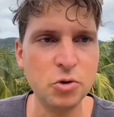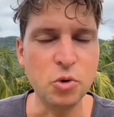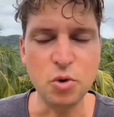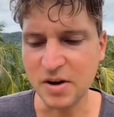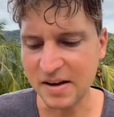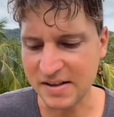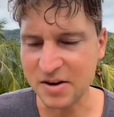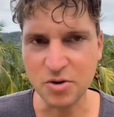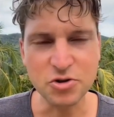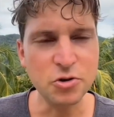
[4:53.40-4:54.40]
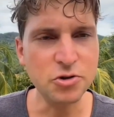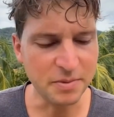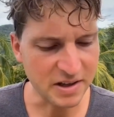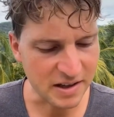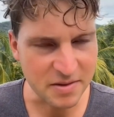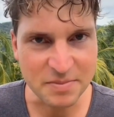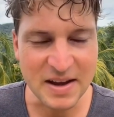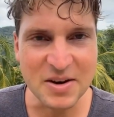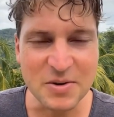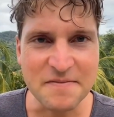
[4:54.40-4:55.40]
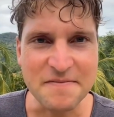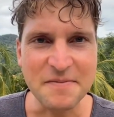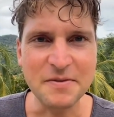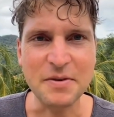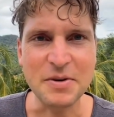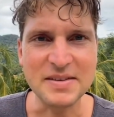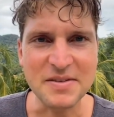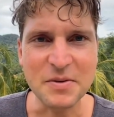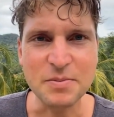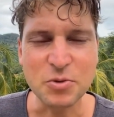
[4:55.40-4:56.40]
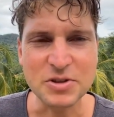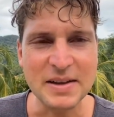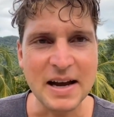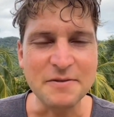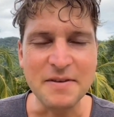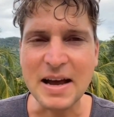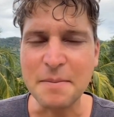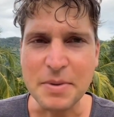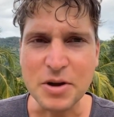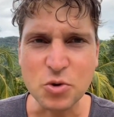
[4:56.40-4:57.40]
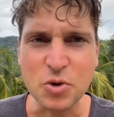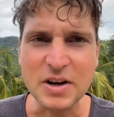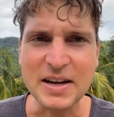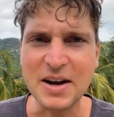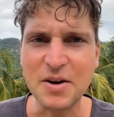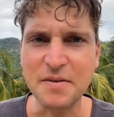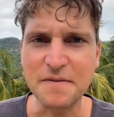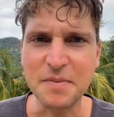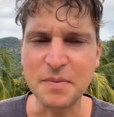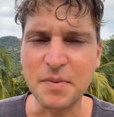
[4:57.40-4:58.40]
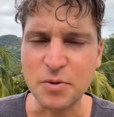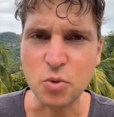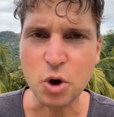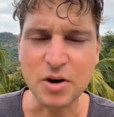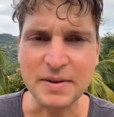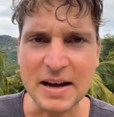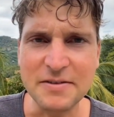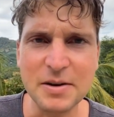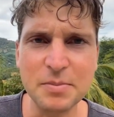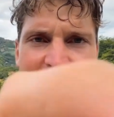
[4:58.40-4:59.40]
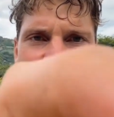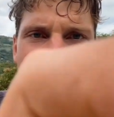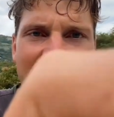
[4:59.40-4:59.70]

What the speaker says: York is also speaking up now. Who's laughing at Bitcoin now? You all laughed at me.